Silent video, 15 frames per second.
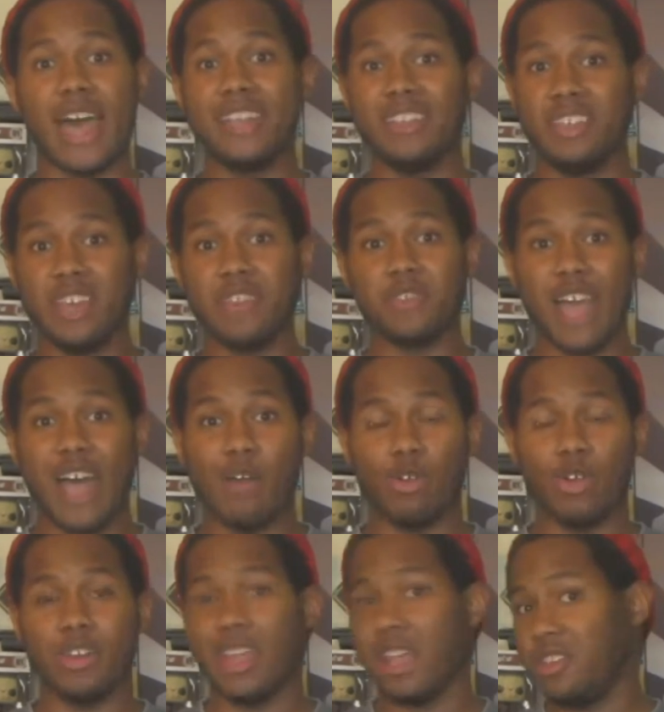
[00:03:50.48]
IDS
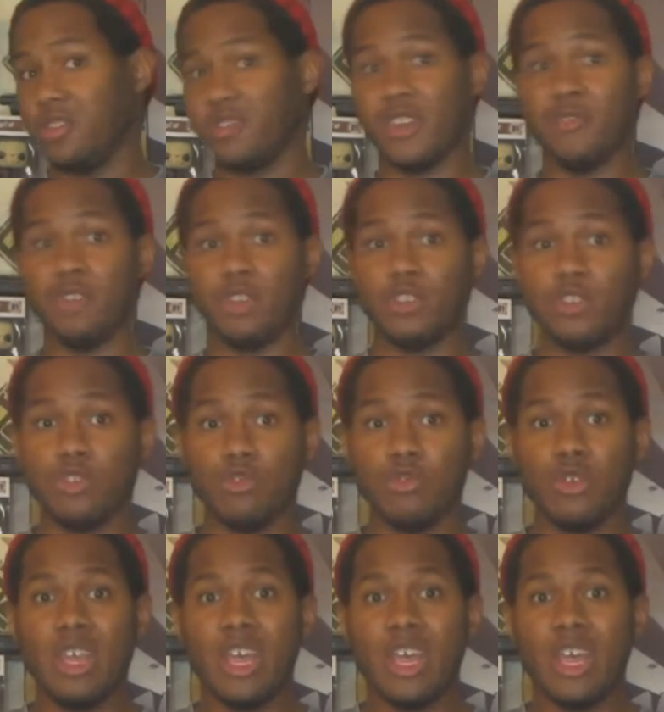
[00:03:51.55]
Tower in 1972,